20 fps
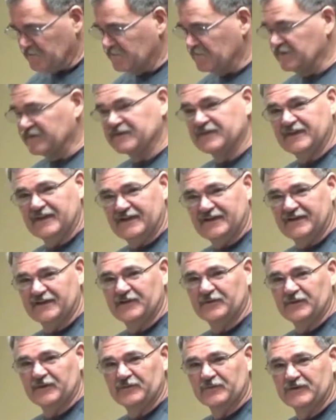with
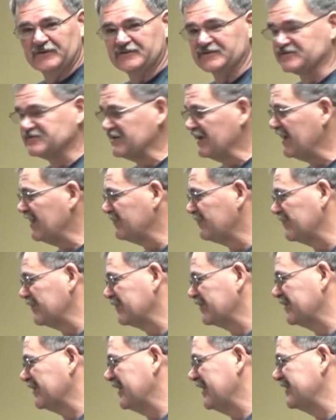Kendi, we went to
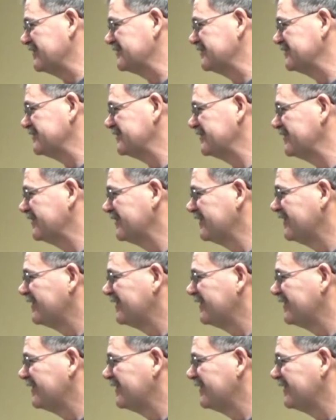childbirth classes,